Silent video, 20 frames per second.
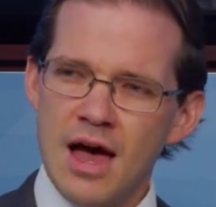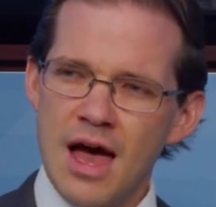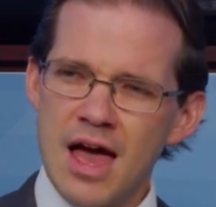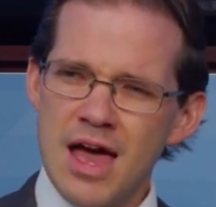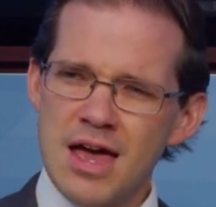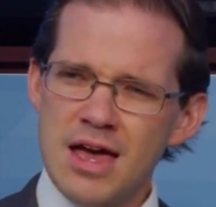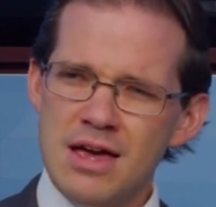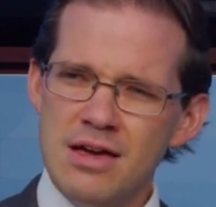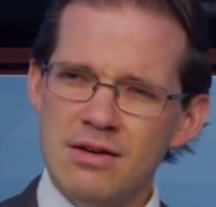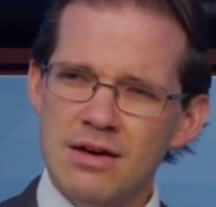
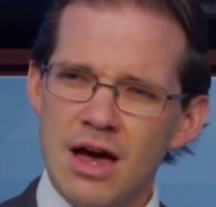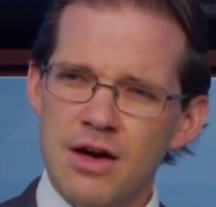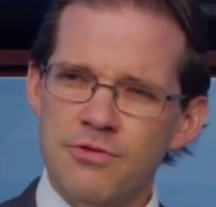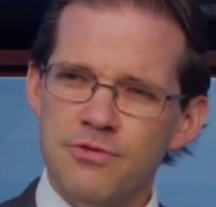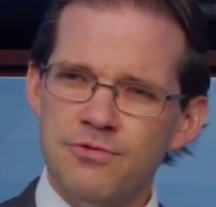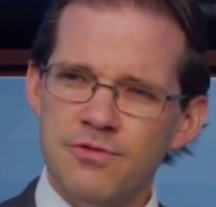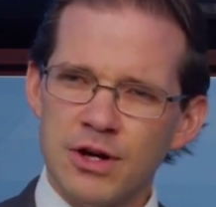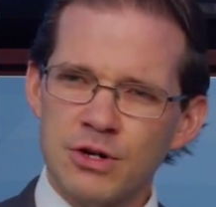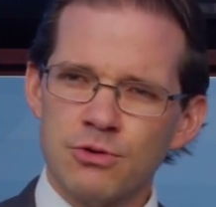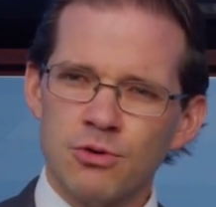a
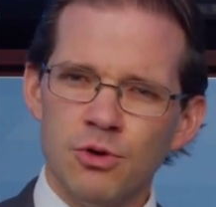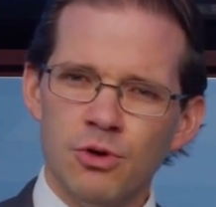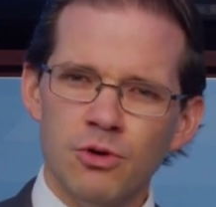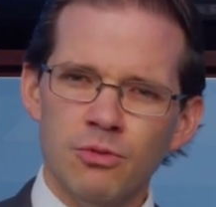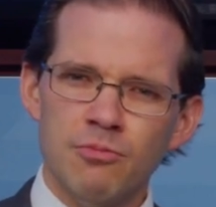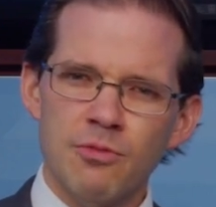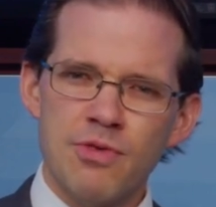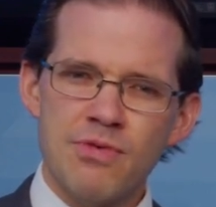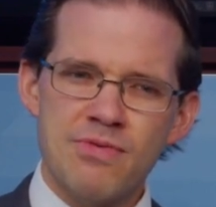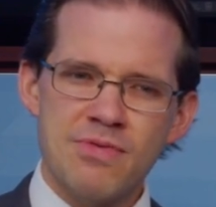
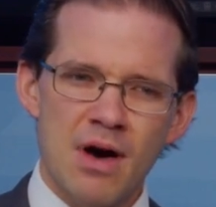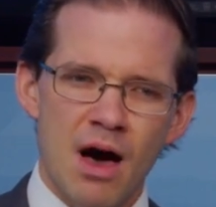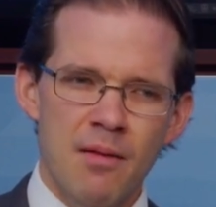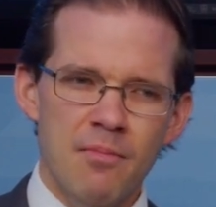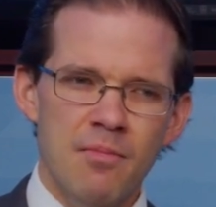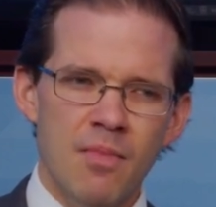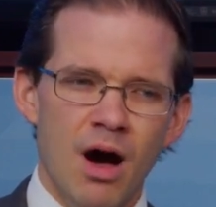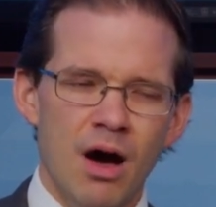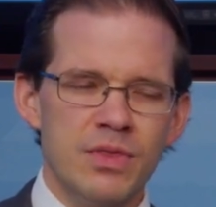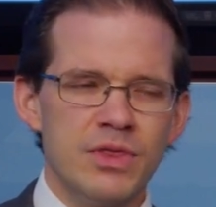federal
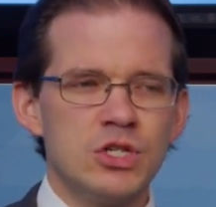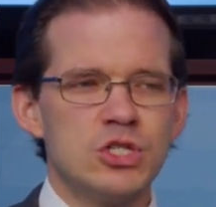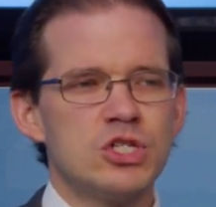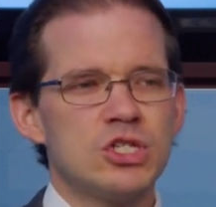thumb on the